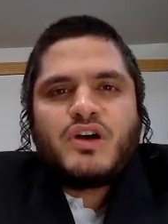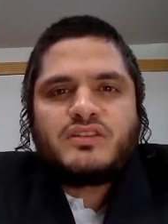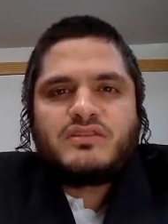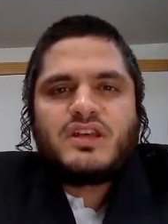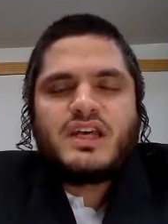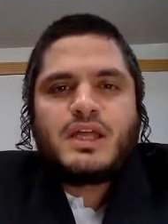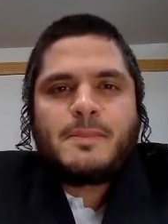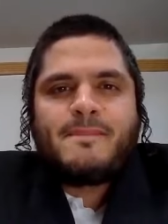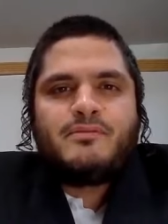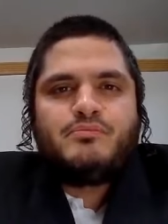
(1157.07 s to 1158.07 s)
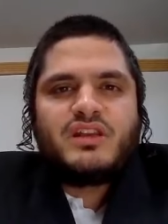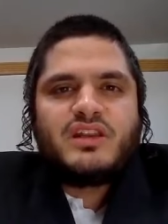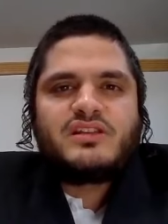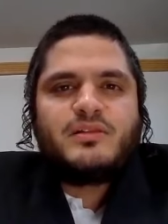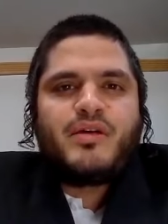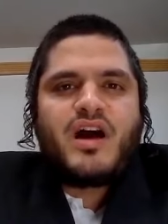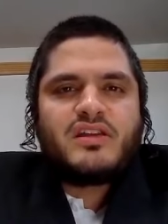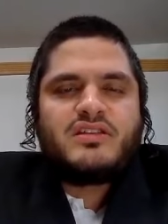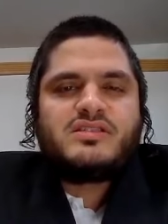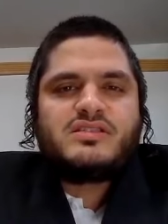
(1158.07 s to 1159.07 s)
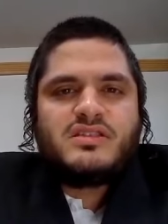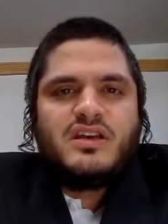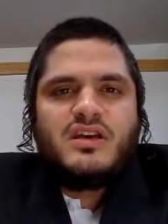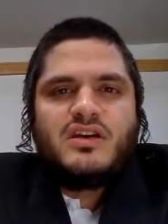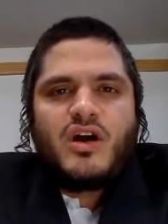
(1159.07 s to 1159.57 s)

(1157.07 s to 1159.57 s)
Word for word: but uh, political parties